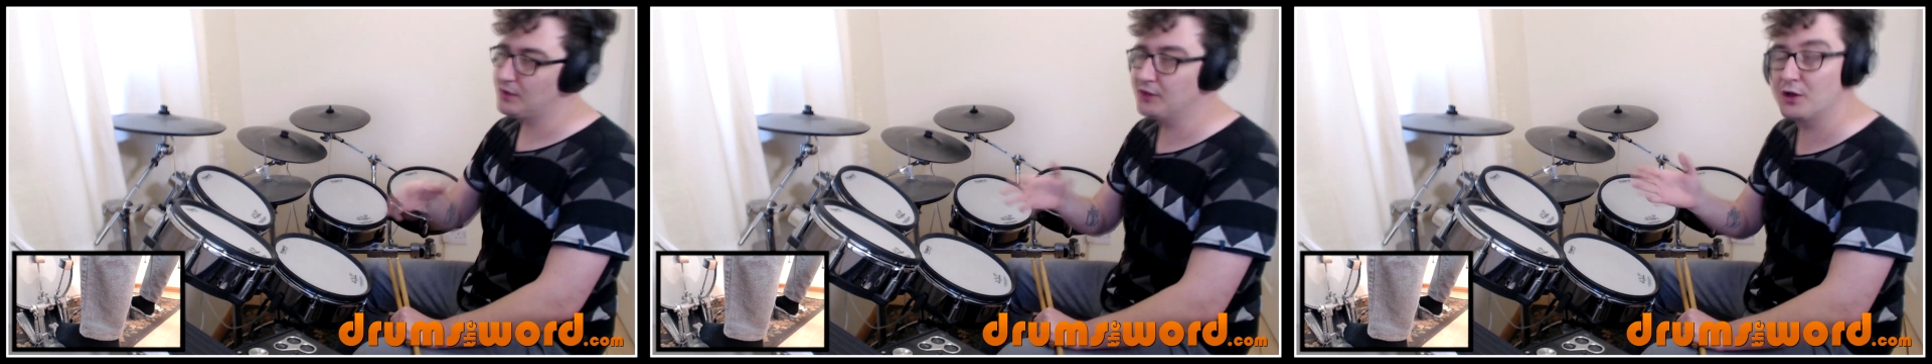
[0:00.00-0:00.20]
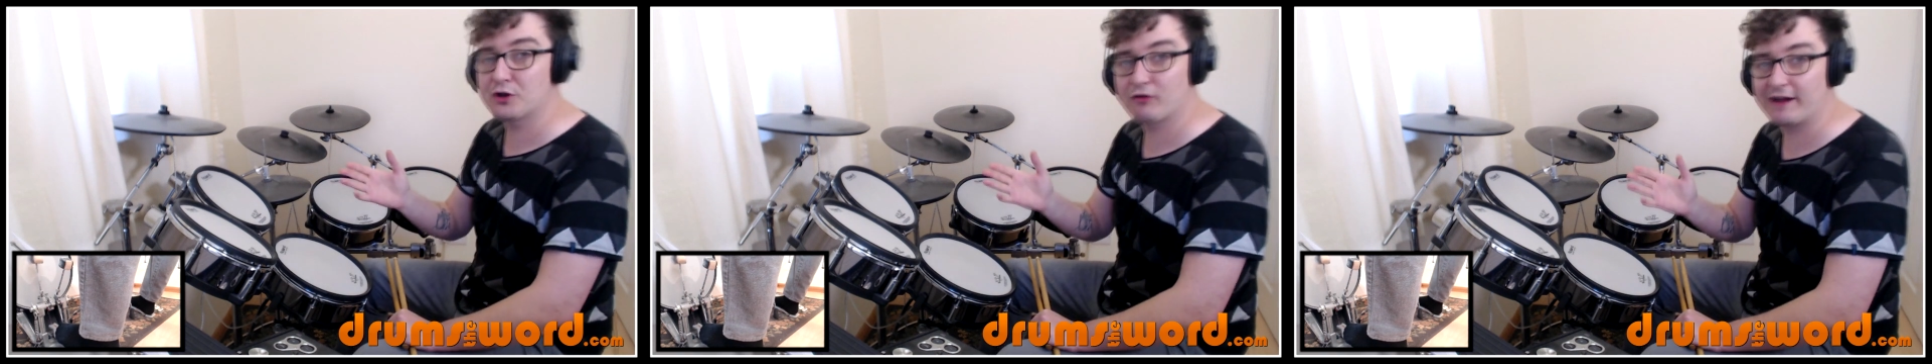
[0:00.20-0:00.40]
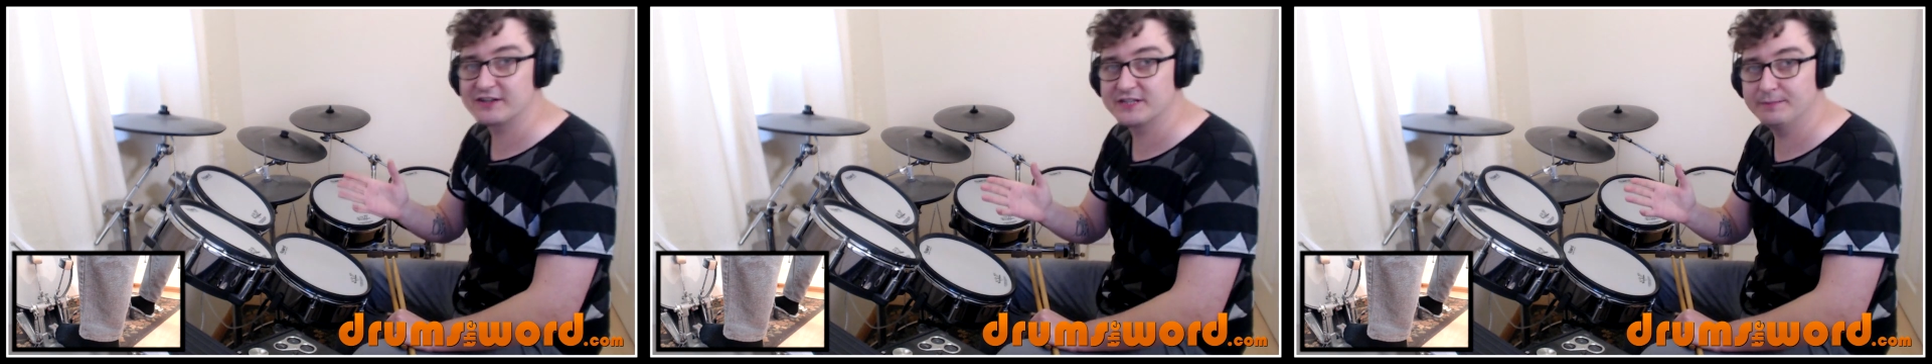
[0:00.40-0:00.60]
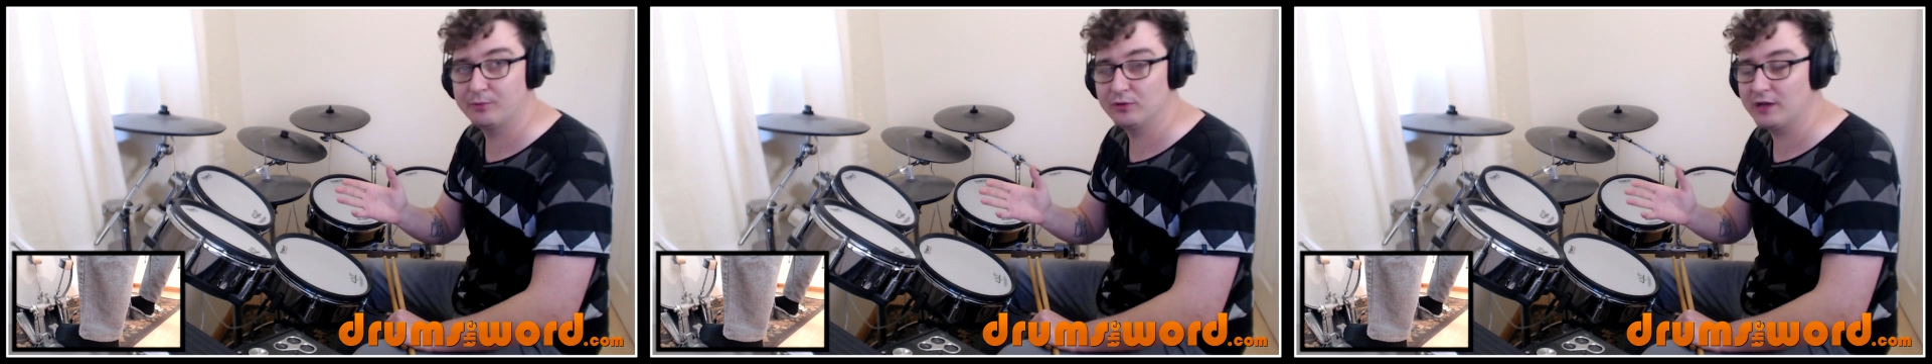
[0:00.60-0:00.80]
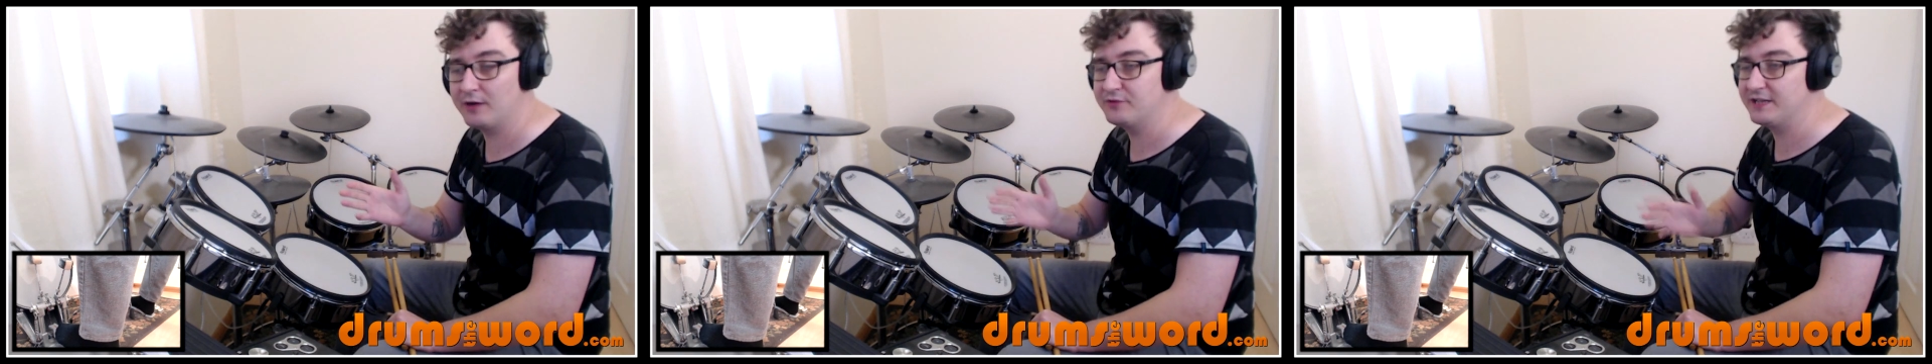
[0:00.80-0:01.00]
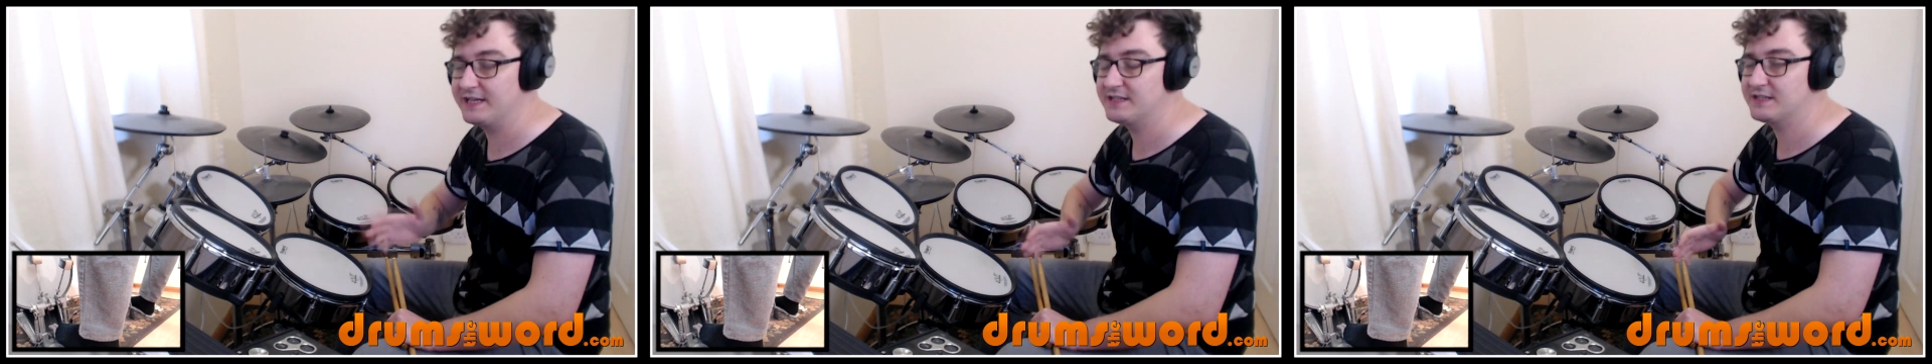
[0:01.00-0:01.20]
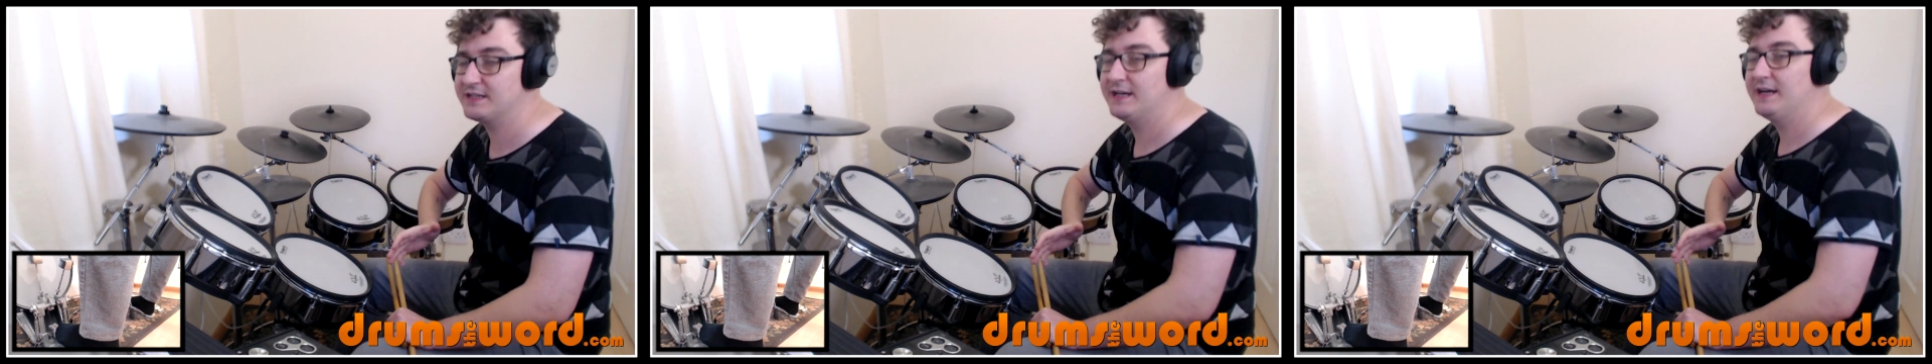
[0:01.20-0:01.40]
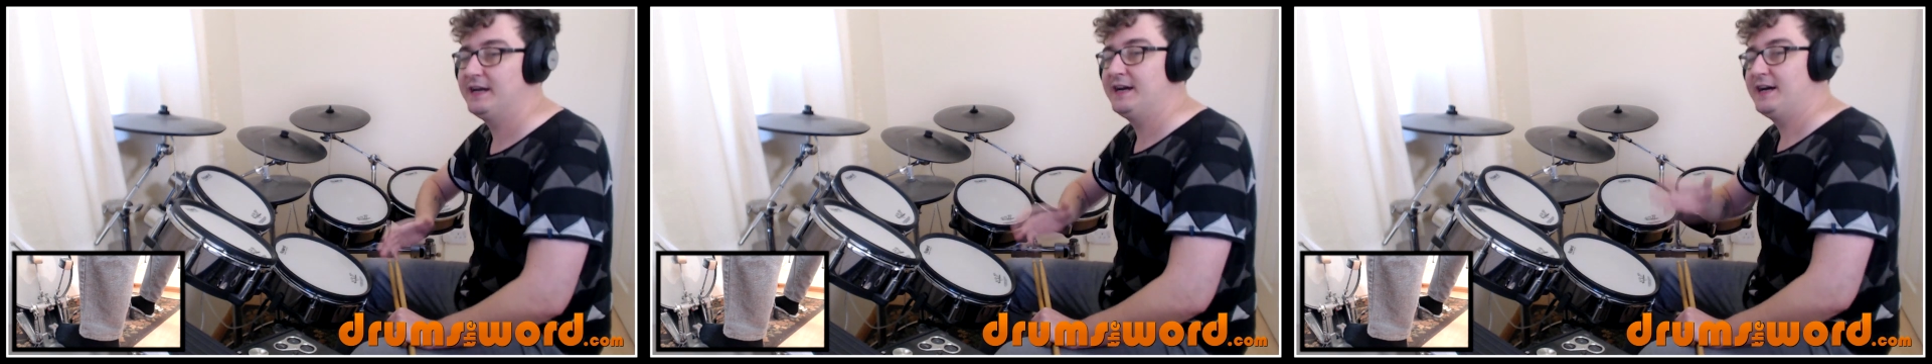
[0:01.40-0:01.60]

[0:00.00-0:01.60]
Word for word: No crash cymbal notice.